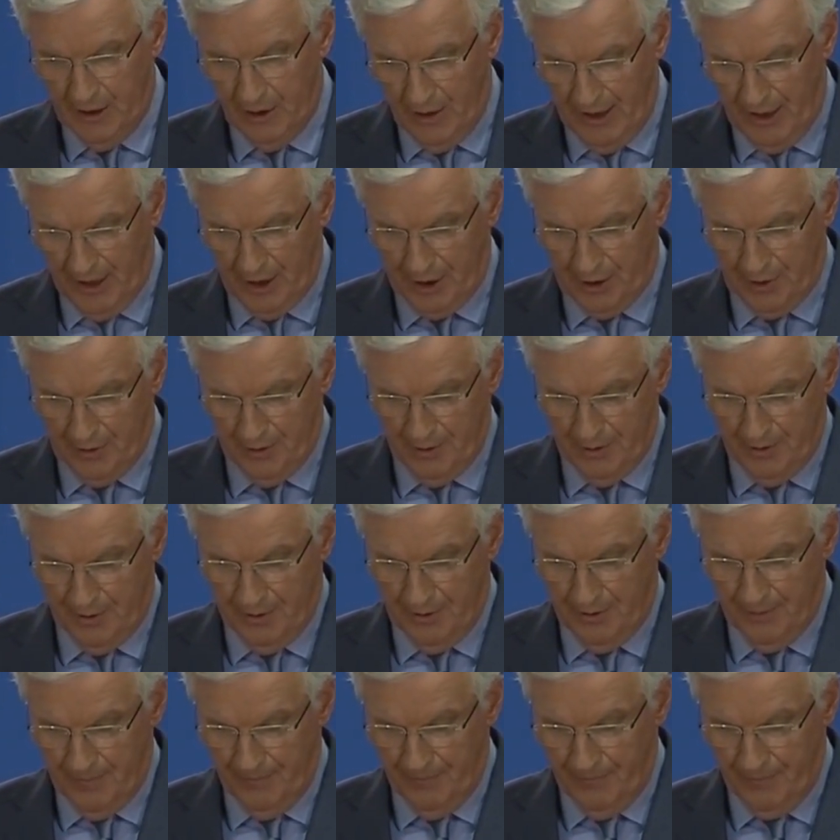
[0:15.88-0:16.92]
collections,
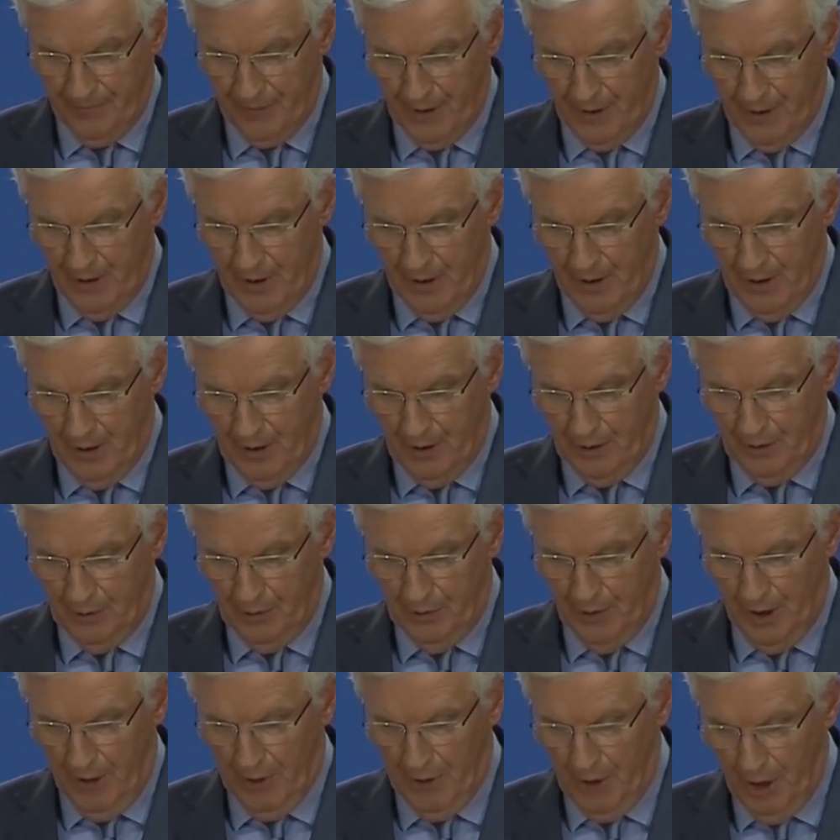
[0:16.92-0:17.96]

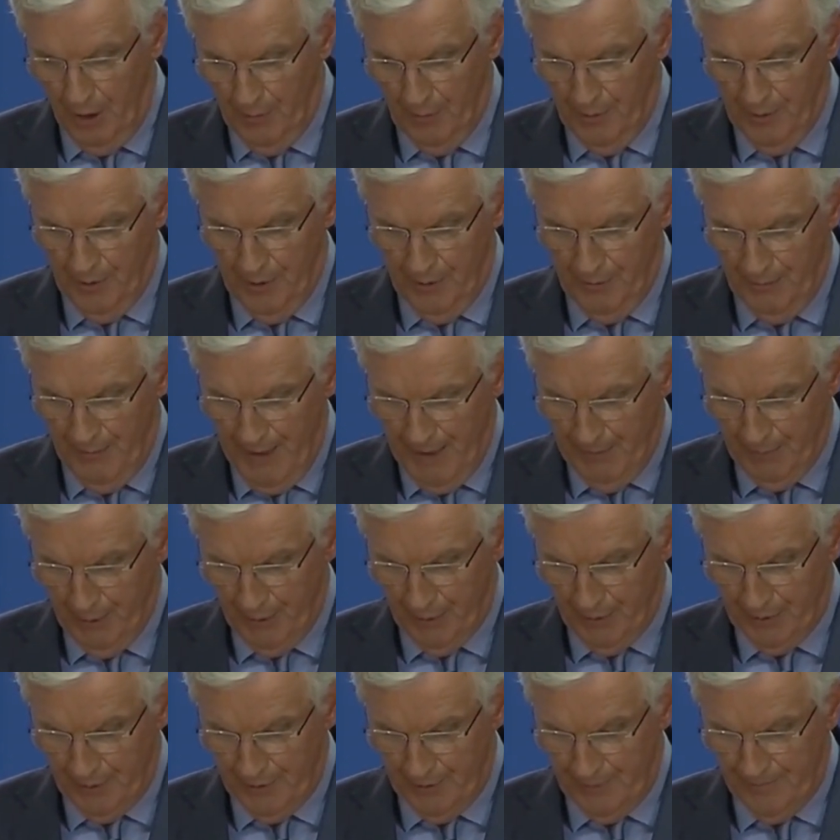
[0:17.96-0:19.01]
to a non-member